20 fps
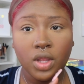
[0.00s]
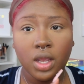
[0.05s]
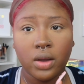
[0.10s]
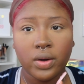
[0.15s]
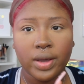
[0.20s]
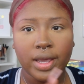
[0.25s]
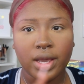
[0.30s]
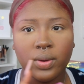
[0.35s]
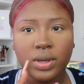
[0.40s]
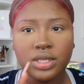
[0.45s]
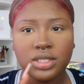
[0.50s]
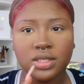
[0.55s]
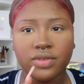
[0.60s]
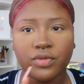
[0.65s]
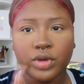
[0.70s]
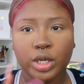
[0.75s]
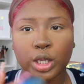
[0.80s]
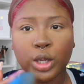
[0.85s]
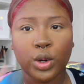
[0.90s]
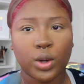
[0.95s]
Okay, question
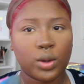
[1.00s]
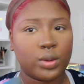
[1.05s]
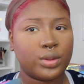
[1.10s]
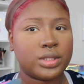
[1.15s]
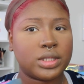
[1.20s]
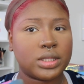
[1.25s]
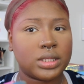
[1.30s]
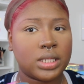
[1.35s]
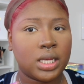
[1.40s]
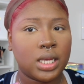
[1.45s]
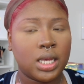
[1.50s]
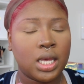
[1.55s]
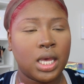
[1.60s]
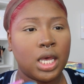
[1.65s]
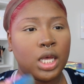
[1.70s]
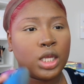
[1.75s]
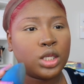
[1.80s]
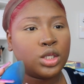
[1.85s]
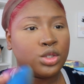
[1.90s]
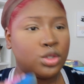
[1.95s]
for the girls.
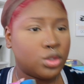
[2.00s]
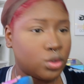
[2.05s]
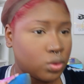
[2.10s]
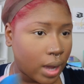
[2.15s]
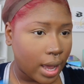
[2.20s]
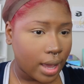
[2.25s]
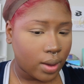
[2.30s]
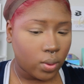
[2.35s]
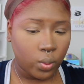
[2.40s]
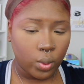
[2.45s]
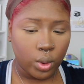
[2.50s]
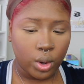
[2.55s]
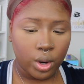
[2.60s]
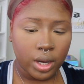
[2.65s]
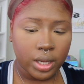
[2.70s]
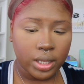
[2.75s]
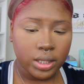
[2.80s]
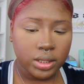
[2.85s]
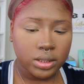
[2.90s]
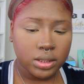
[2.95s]
Do I
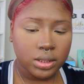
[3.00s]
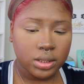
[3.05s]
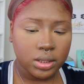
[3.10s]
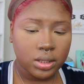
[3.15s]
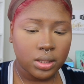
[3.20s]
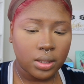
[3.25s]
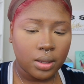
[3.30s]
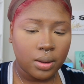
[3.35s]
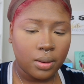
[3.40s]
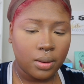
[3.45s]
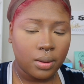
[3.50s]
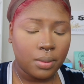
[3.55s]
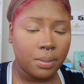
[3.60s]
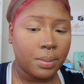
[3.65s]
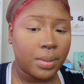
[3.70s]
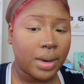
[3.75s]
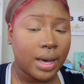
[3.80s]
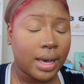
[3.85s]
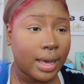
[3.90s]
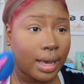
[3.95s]
want
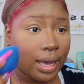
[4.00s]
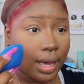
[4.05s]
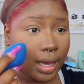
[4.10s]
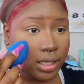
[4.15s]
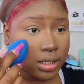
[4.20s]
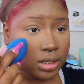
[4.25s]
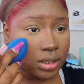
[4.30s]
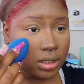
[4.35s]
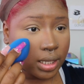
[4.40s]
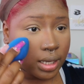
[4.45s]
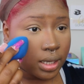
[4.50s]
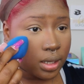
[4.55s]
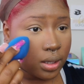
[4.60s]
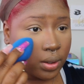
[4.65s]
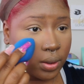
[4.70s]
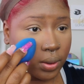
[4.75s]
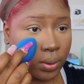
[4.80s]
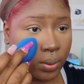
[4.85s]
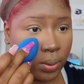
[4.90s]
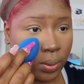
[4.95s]
my
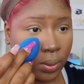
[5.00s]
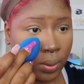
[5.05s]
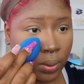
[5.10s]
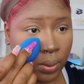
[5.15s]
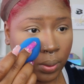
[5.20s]
eyeshadow